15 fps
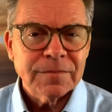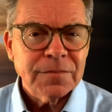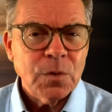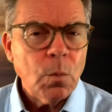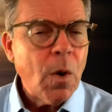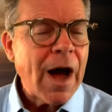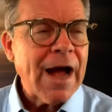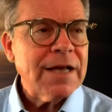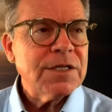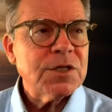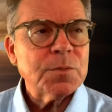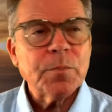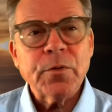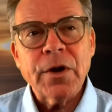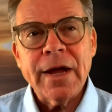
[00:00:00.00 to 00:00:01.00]

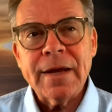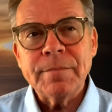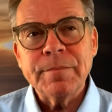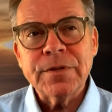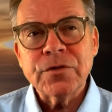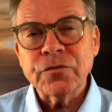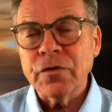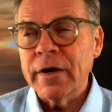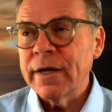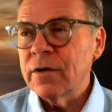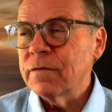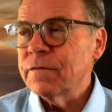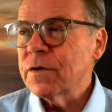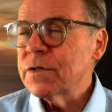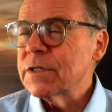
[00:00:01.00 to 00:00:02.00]
Widespread betrayal.
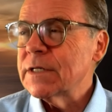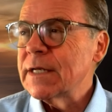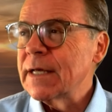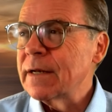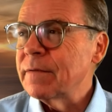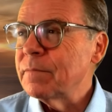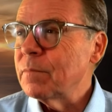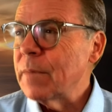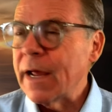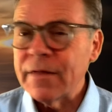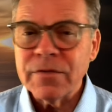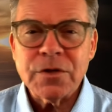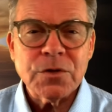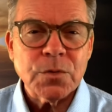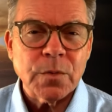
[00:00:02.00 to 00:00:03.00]
Verse 10 of
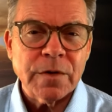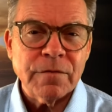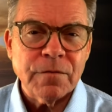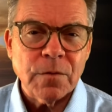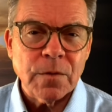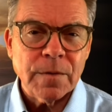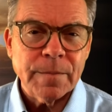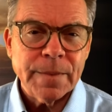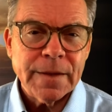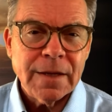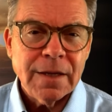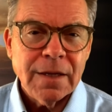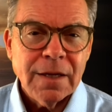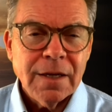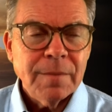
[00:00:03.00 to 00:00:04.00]
Matthew 24.
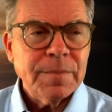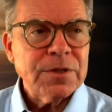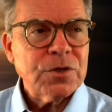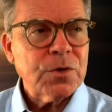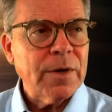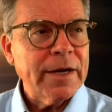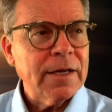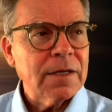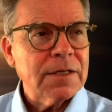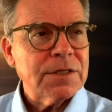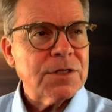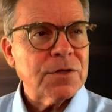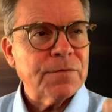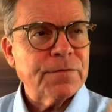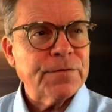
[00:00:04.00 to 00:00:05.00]
Betrayal is
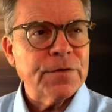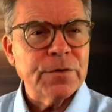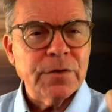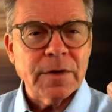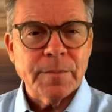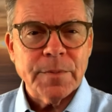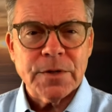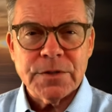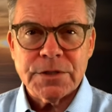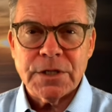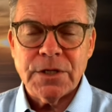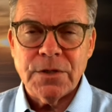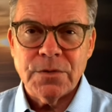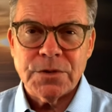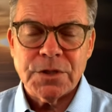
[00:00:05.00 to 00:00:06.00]
the fruit of
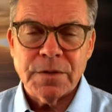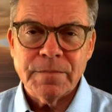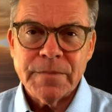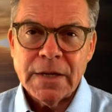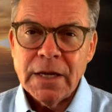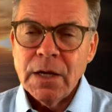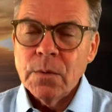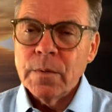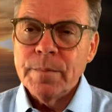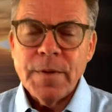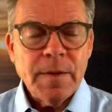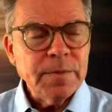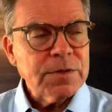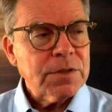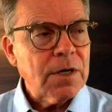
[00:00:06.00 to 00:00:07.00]
persecution. When
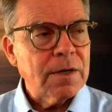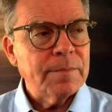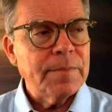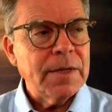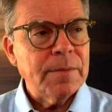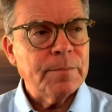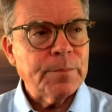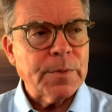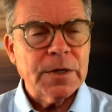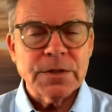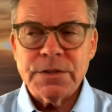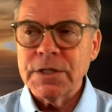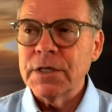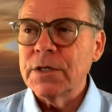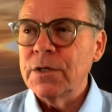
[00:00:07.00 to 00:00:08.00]
people start being
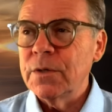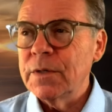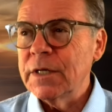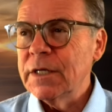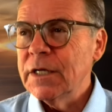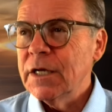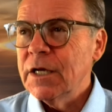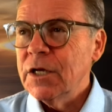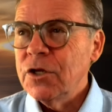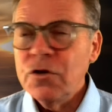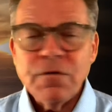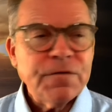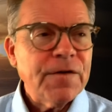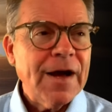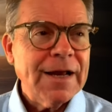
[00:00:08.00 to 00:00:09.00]
persecuted, you
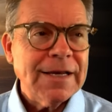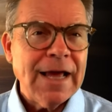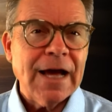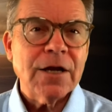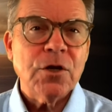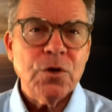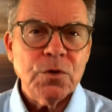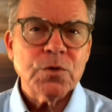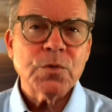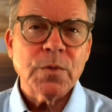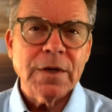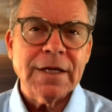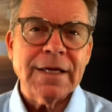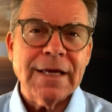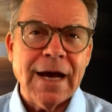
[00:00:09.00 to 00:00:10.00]
find out who's
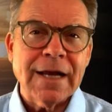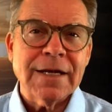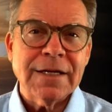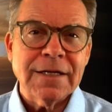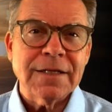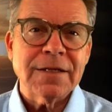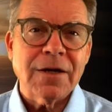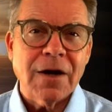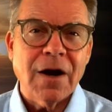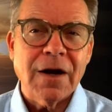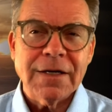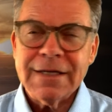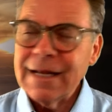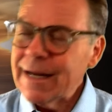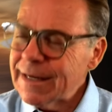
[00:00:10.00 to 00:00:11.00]
really got it in their
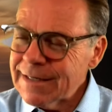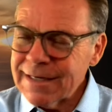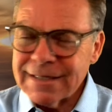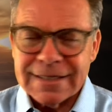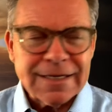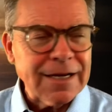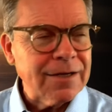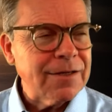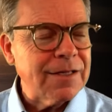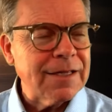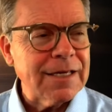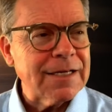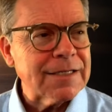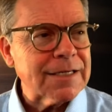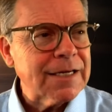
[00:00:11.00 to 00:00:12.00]
heart. Can I just tell you
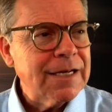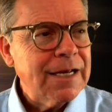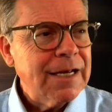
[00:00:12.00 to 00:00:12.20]
this?